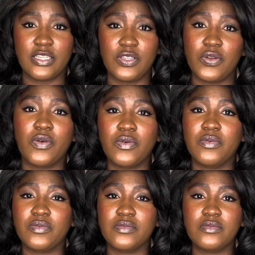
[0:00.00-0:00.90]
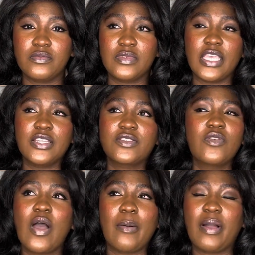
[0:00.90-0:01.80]
And it's
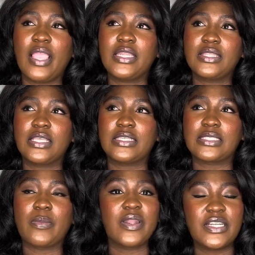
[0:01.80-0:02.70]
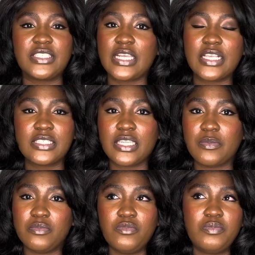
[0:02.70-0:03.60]
not about anything, it's about
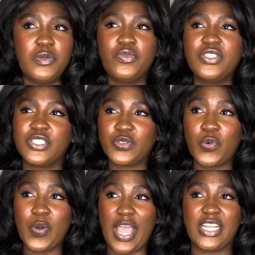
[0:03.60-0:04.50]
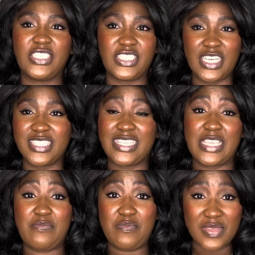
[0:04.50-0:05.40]
adjusting. People just don't adjust
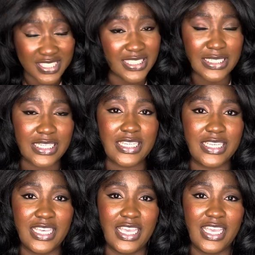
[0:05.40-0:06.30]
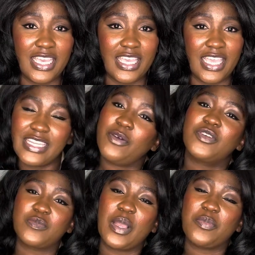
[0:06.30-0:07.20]
immediately. And that
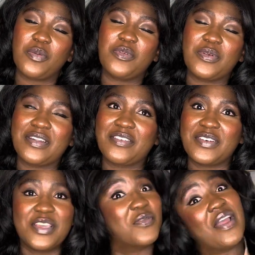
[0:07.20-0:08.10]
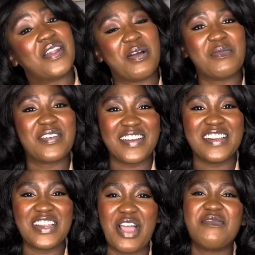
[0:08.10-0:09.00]
was my problem when I got here. Right now, I'm good.